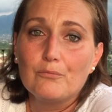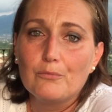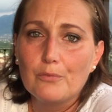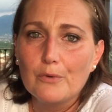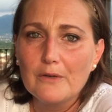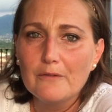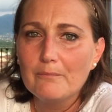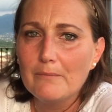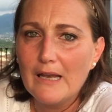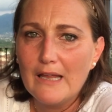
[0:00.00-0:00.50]

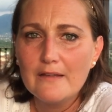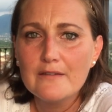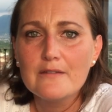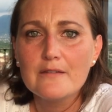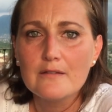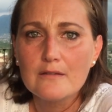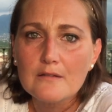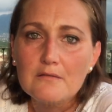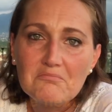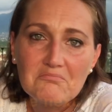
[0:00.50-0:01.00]
we're
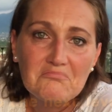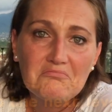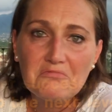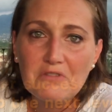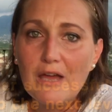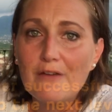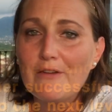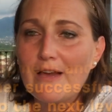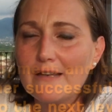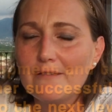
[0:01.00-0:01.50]
blessed
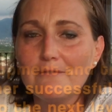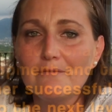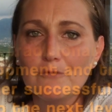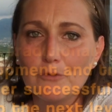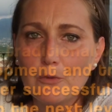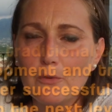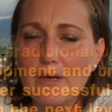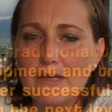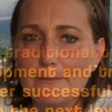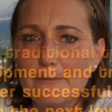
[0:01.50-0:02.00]
to have had
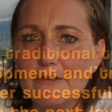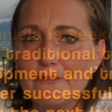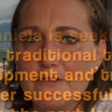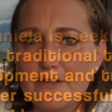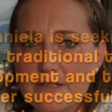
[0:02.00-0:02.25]
quite a bit of